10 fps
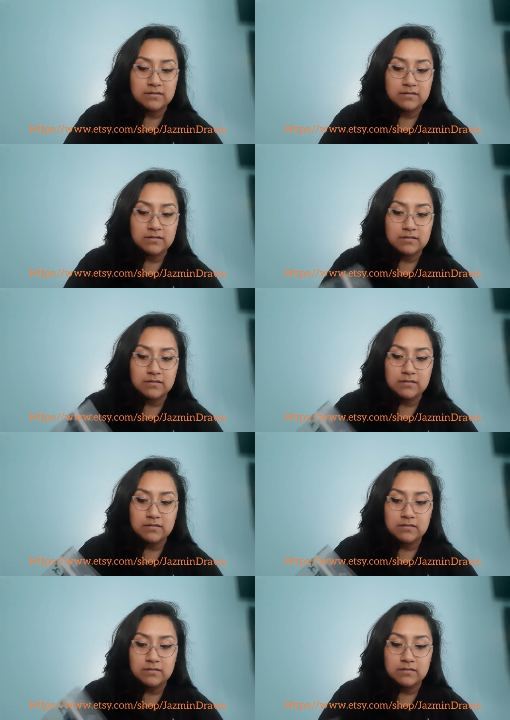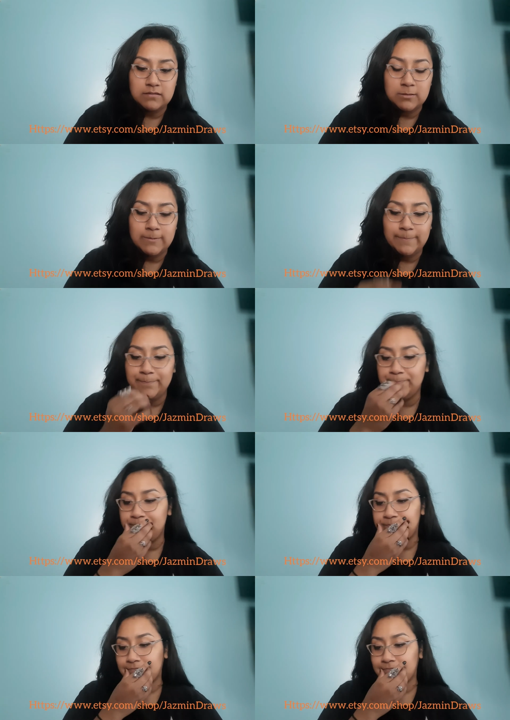Nothing is said.